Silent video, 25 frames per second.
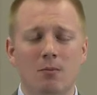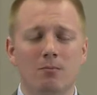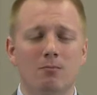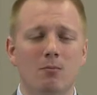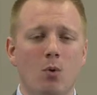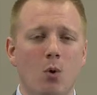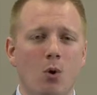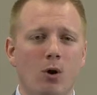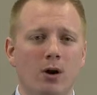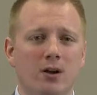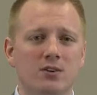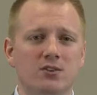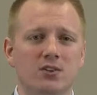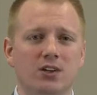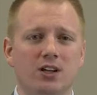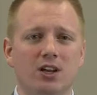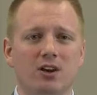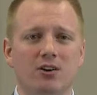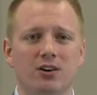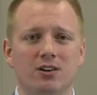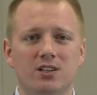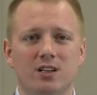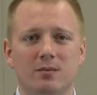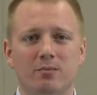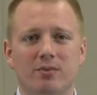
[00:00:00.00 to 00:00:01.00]
More on
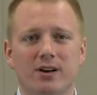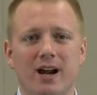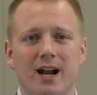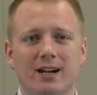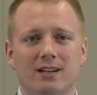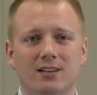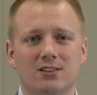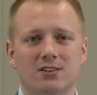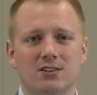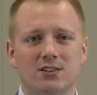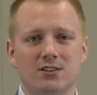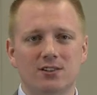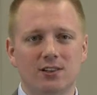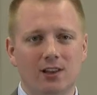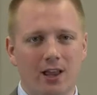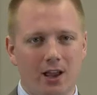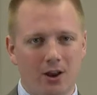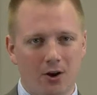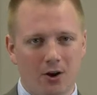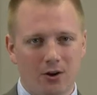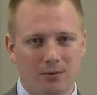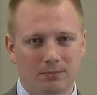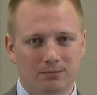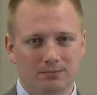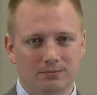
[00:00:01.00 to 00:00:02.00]
security practices
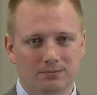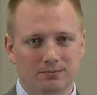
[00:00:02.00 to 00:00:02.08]
later.